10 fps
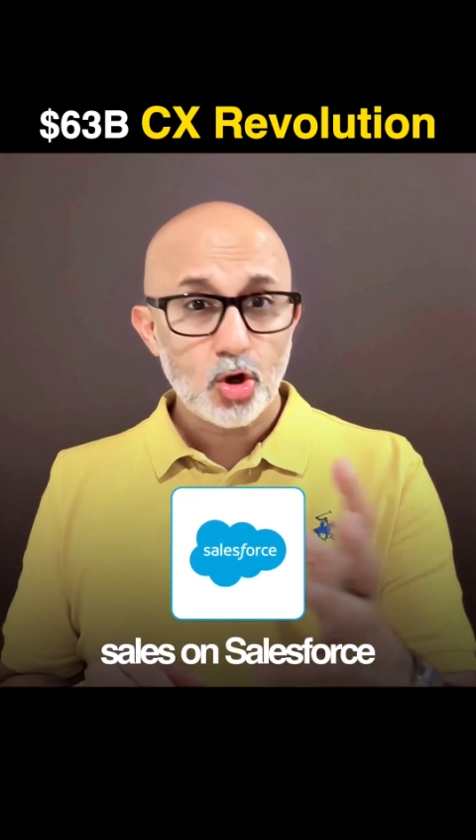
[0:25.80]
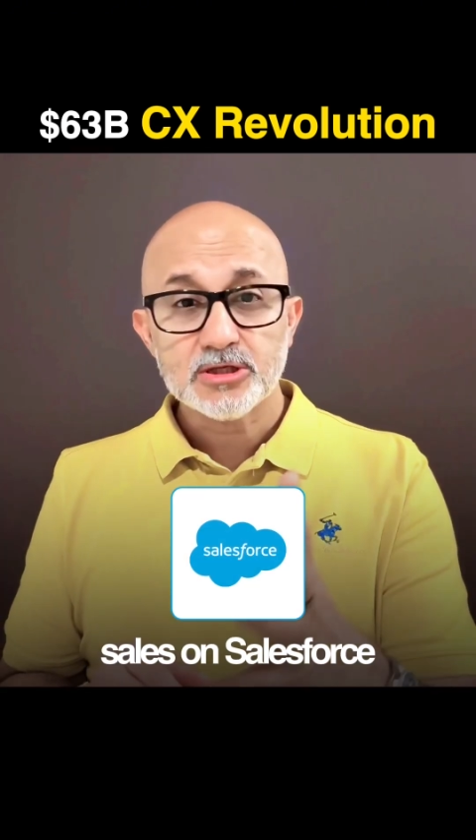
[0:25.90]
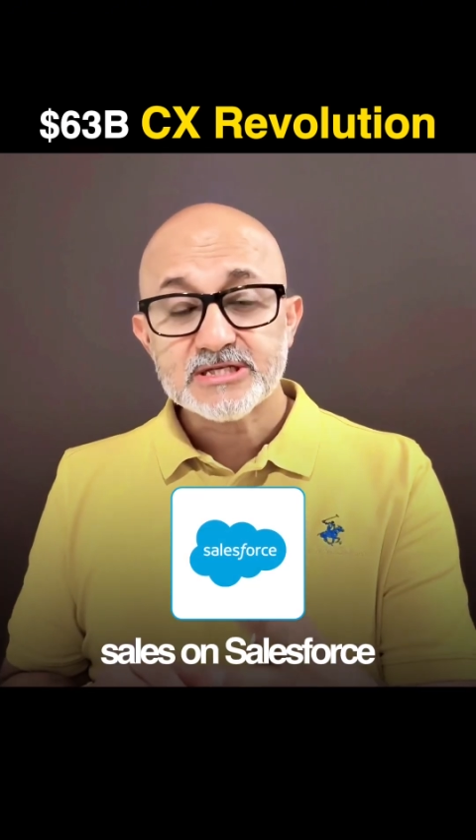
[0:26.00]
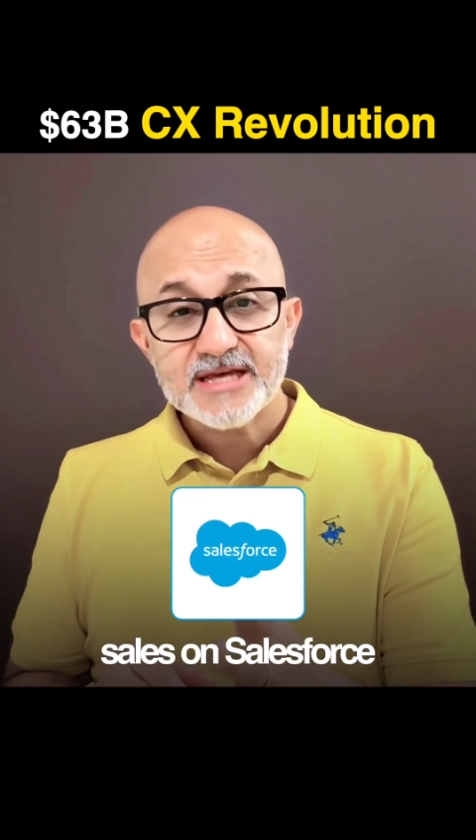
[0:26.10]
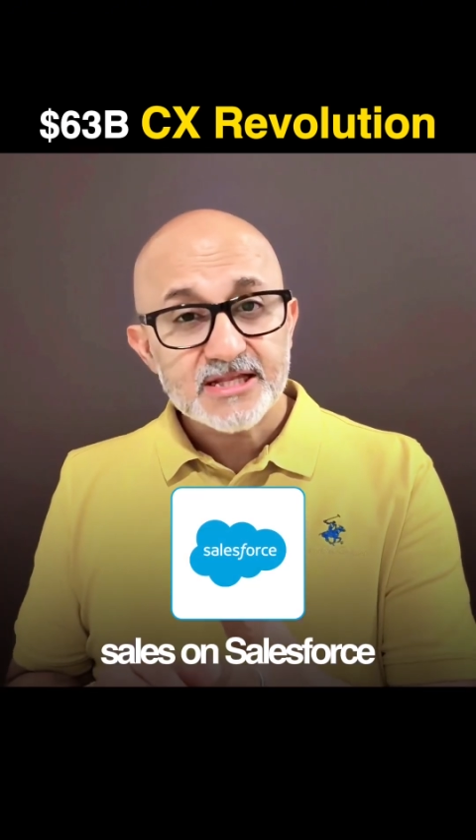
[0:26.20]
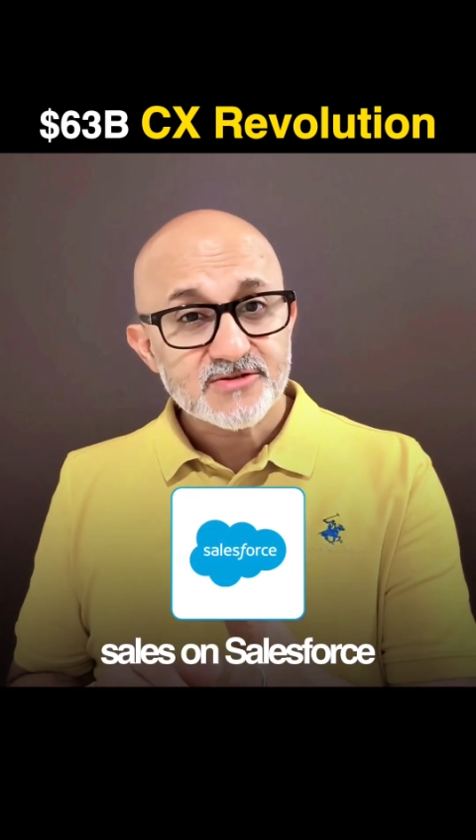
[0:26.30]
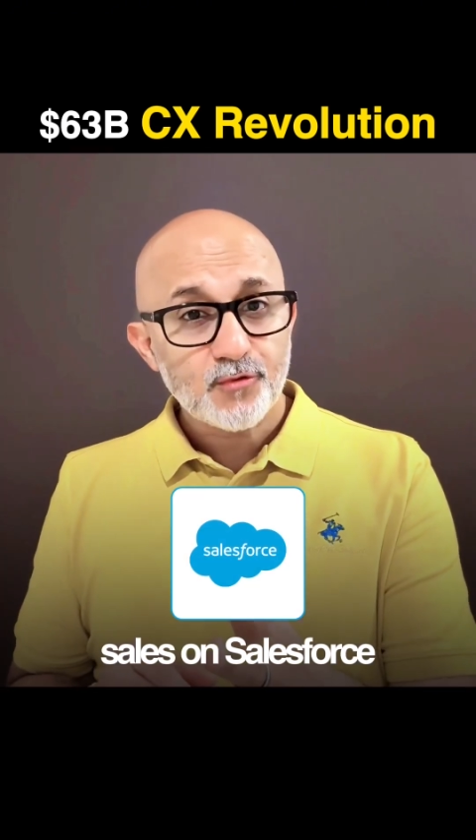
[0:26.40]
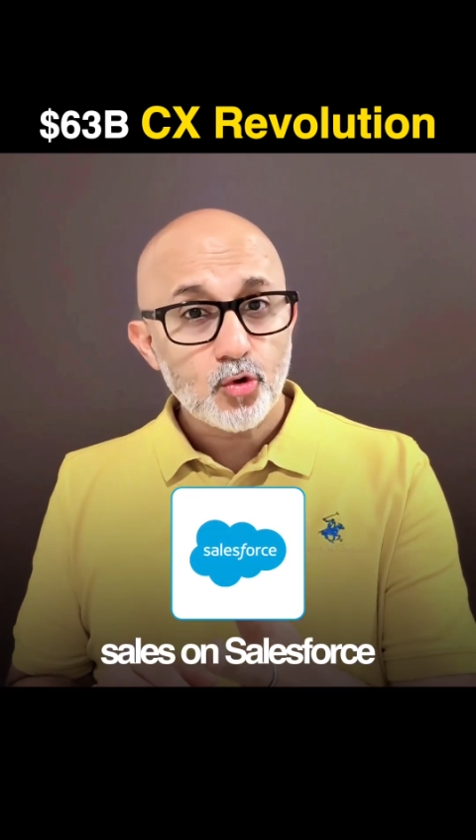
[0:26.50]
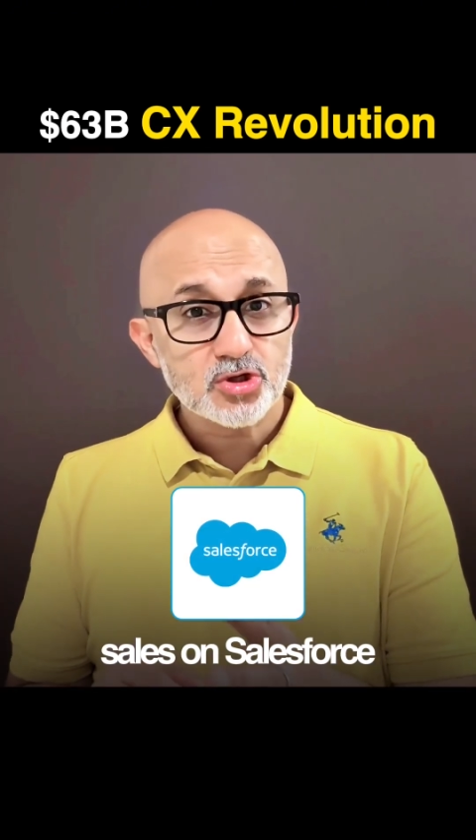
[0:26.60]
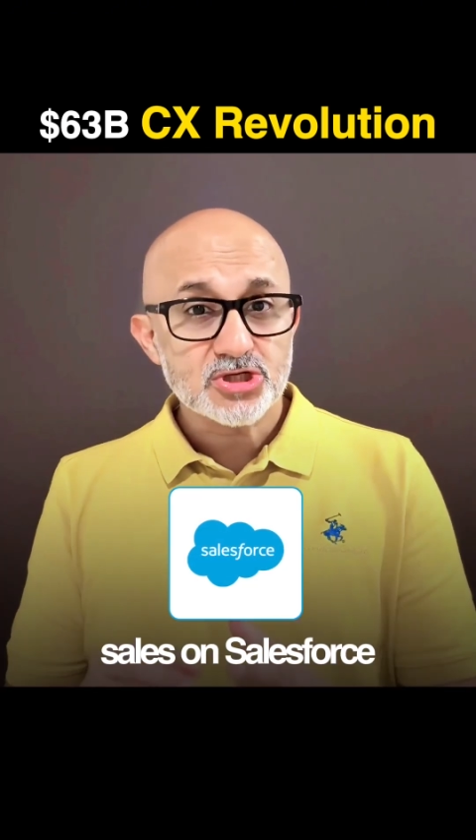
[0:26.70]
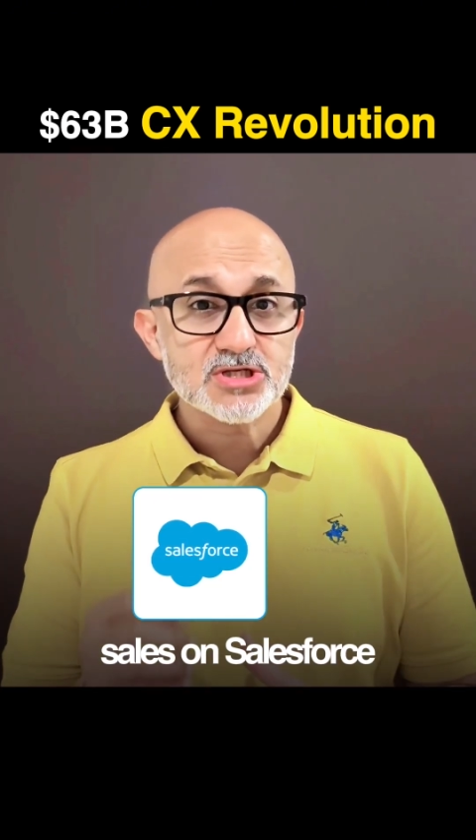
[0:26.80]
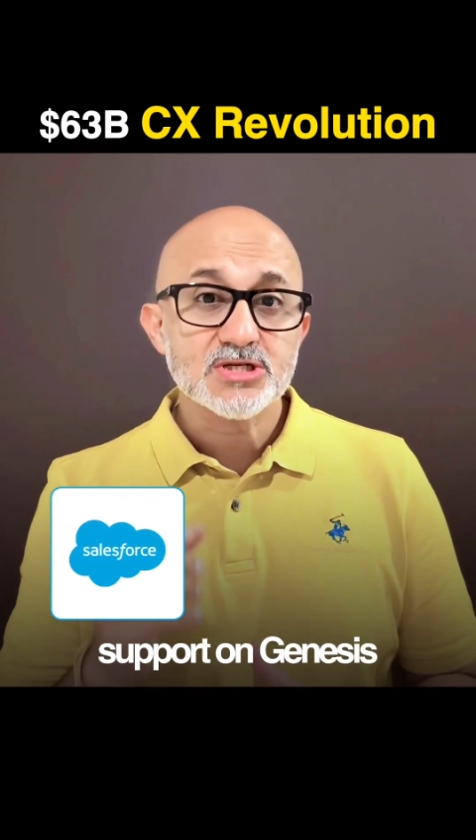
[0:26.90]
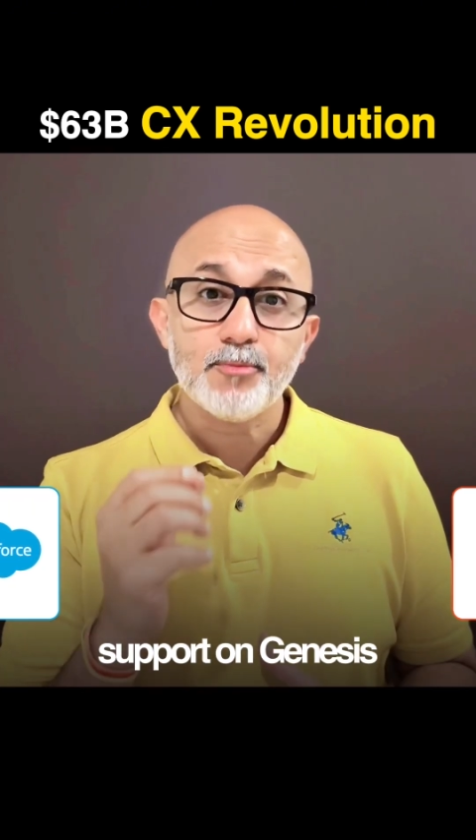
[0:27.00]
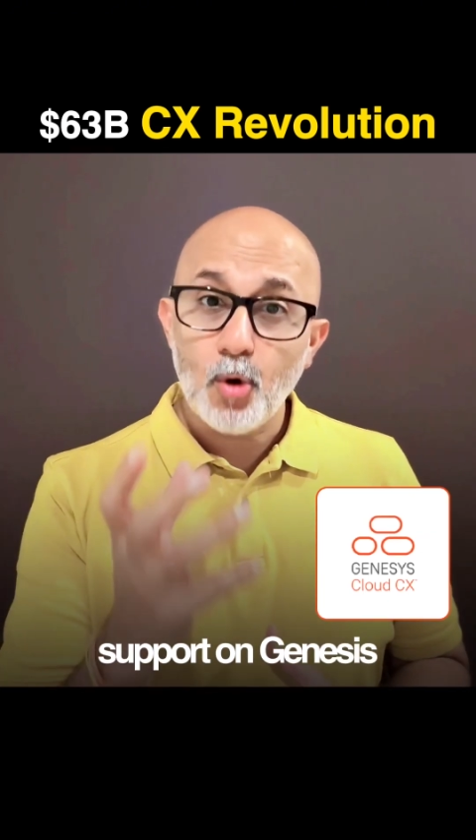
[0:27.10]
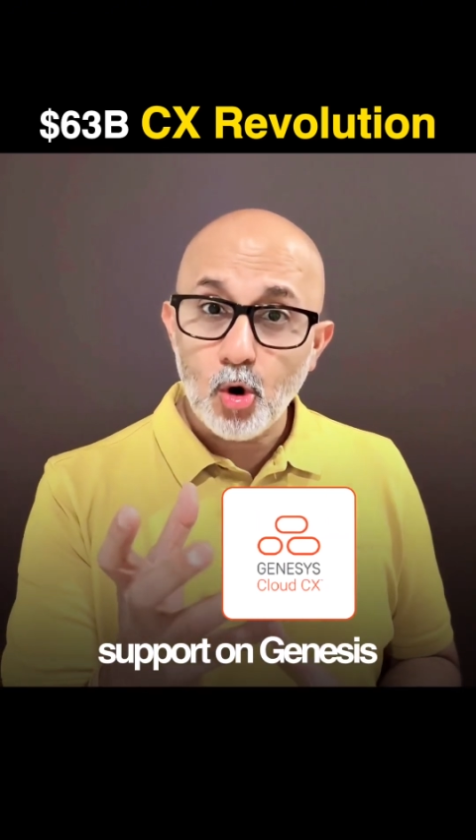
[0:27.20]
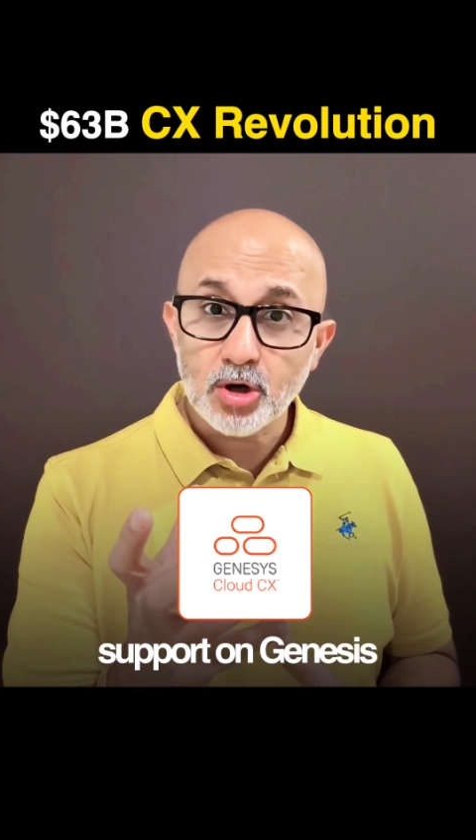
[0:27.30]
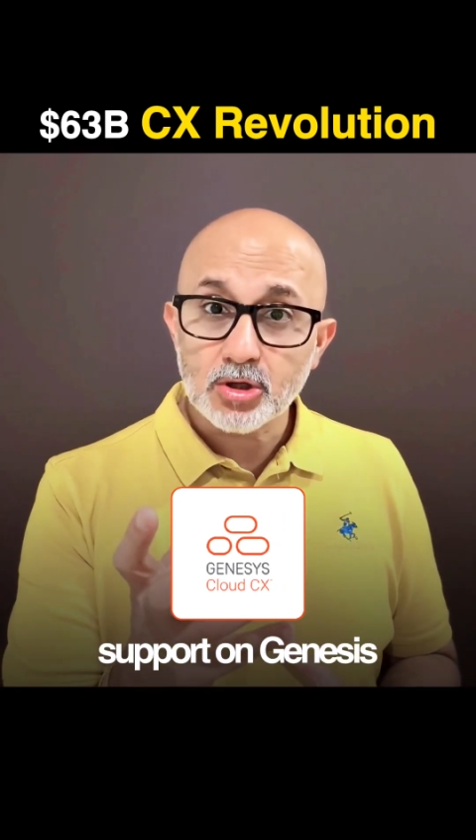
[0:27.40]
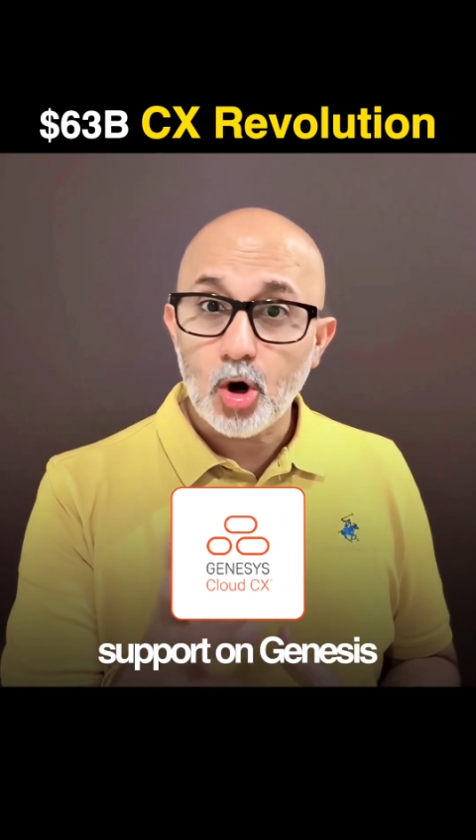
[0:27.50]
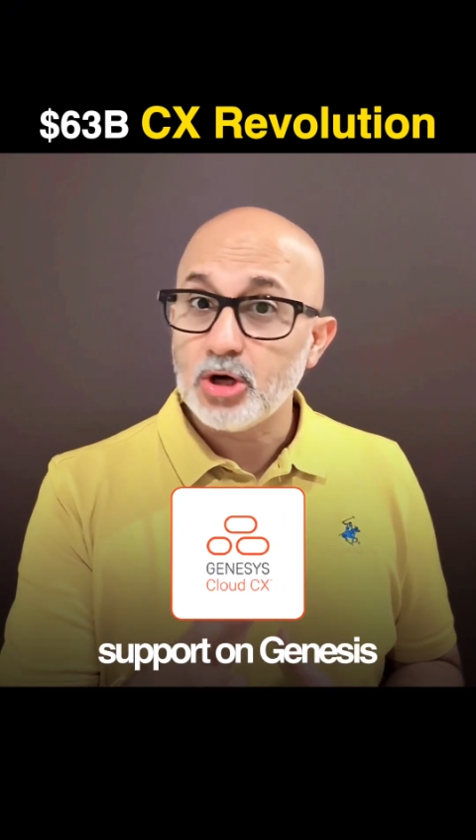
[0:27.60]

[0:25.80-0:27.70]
on Salesforce, support